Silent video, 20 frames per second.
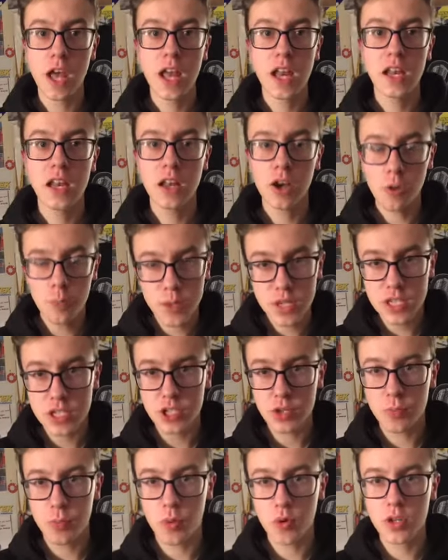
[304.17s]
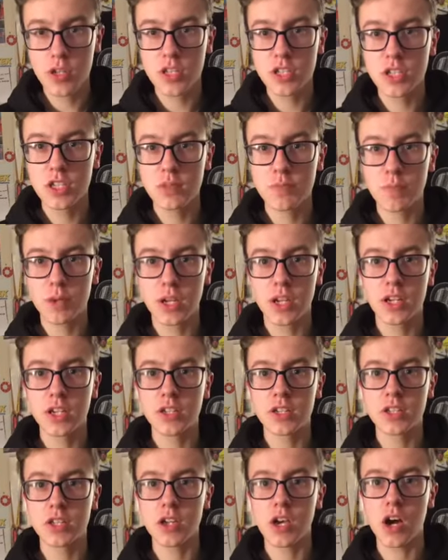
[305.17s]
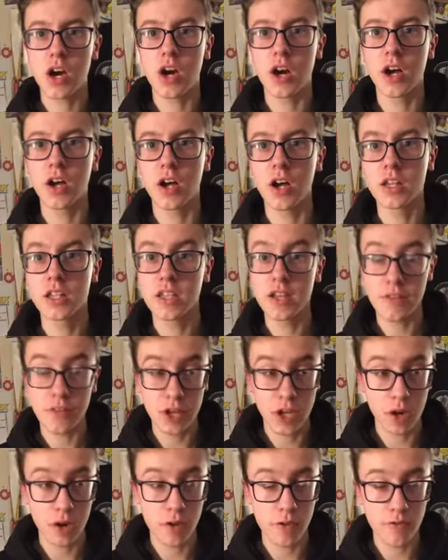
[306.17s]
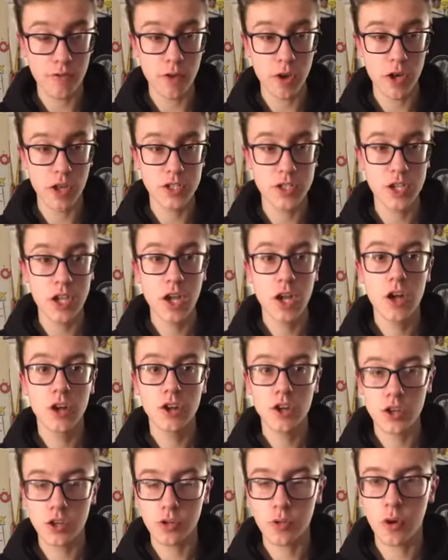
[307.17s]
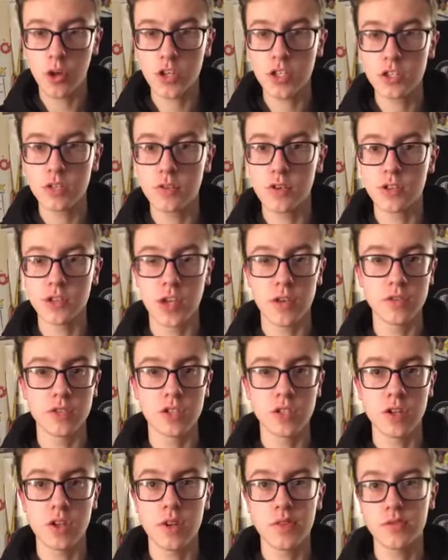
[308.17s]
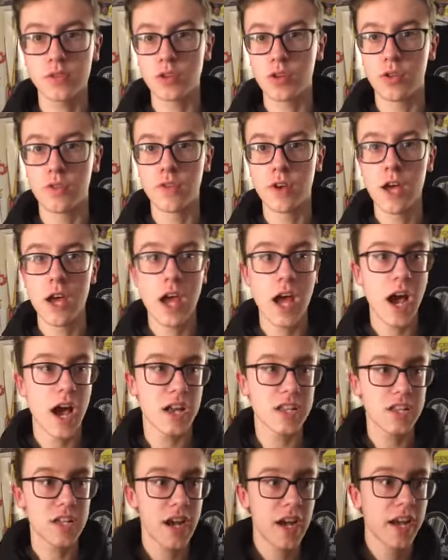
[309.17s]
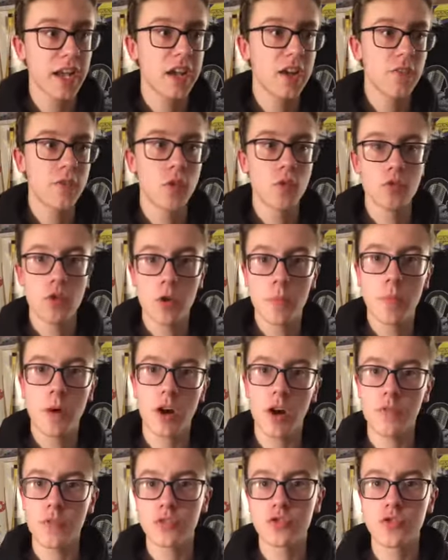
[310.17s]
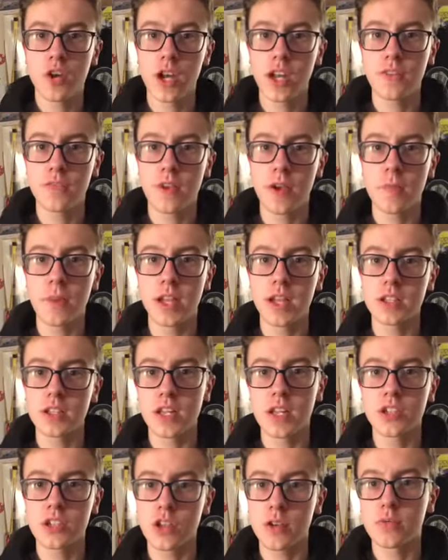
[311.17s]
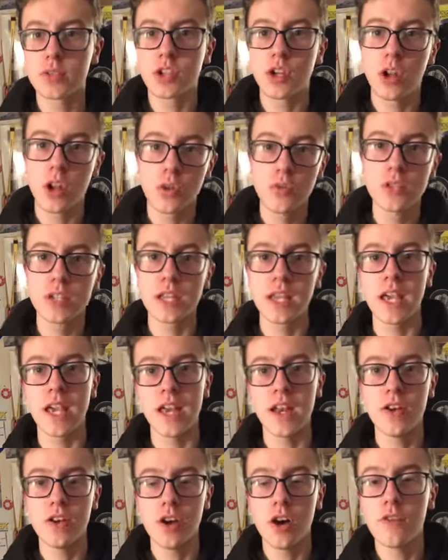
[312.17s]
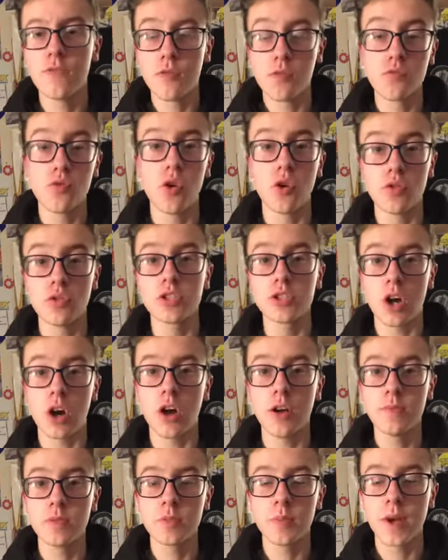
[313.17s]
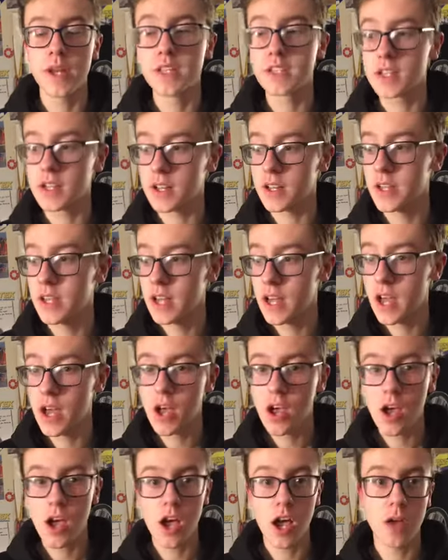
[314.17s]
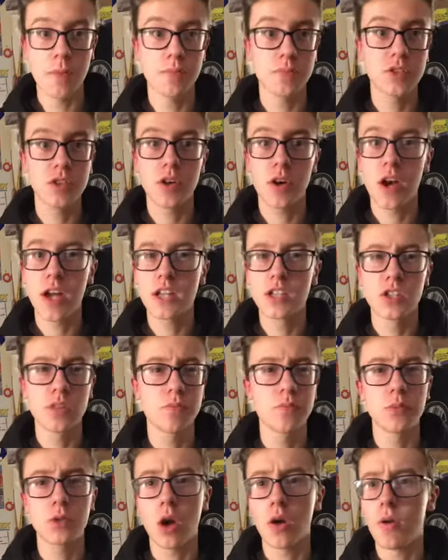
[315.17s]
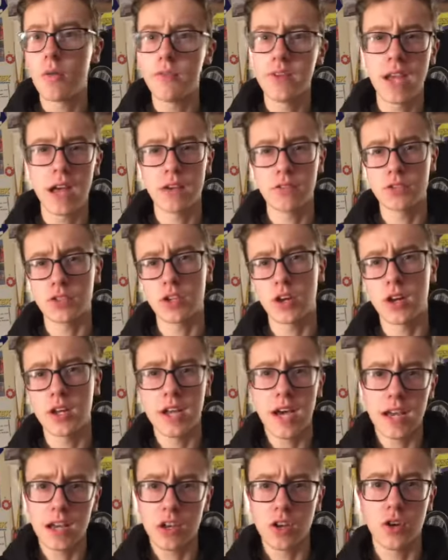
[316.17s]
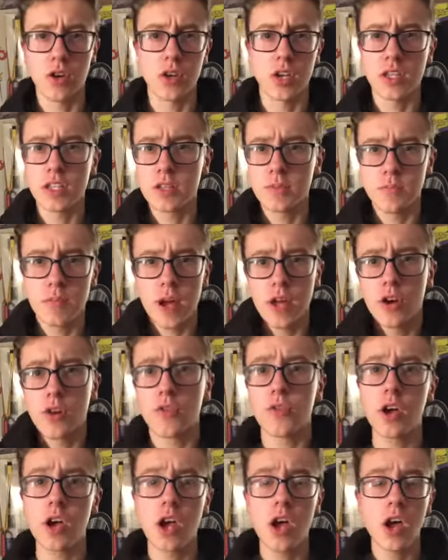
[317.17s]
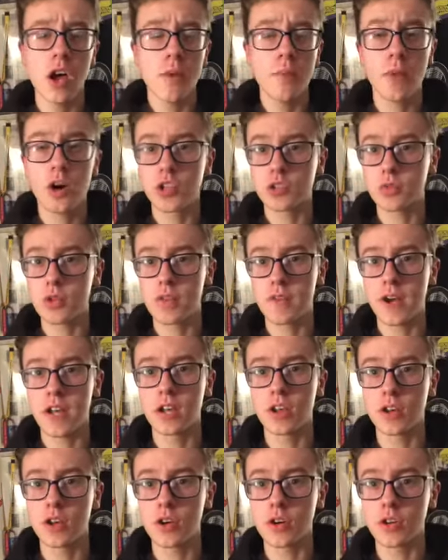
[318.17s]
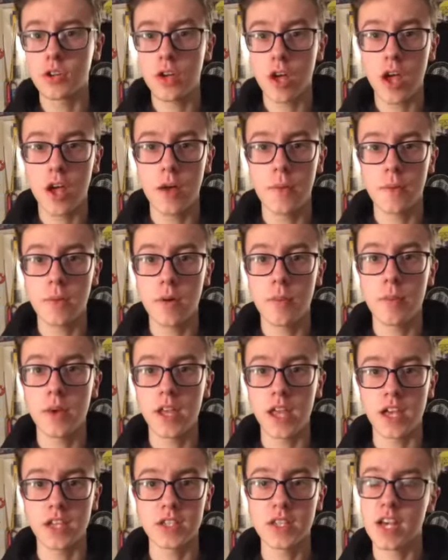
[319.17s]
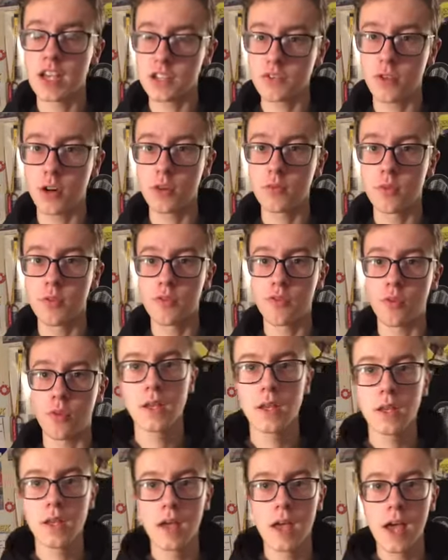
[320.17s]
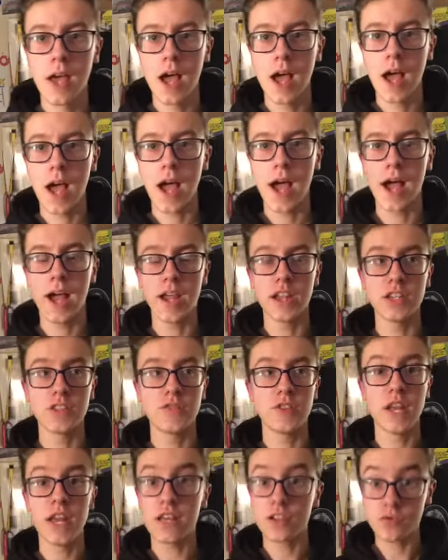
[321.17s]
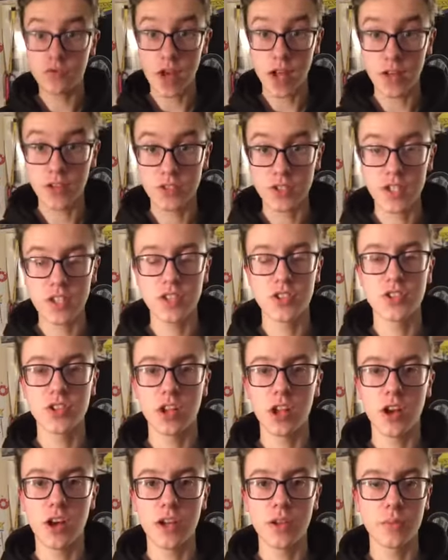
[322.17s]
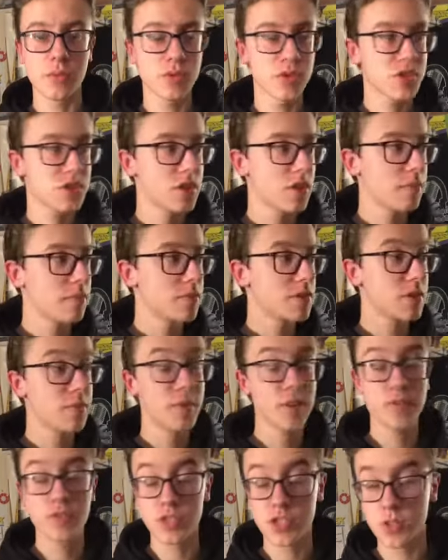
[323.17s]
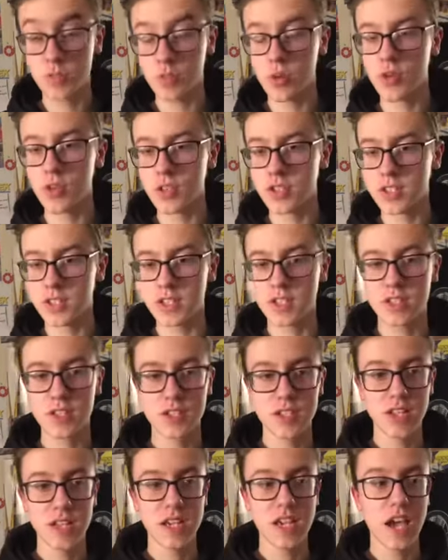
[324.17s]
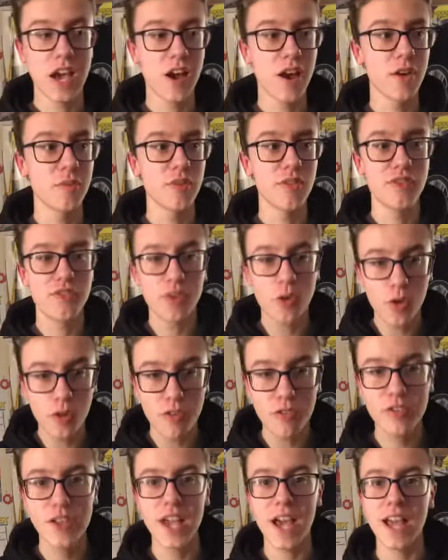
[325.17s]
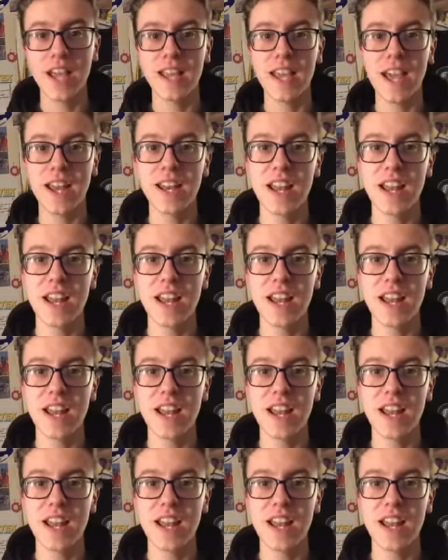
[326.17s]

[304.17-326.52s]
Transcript: Little bit disappointed because I did have a go at third, couldn't quite do it as I was sort of attacking at the wrong part of the track, if that makes sense. I was closing in at the wrong times, basically. So I had to go on the outside and had a look. It didn't pay off. Might as well have had a look, but yeah, satisfied with fourth. And the next round in July was some more consistency with fourth yet again.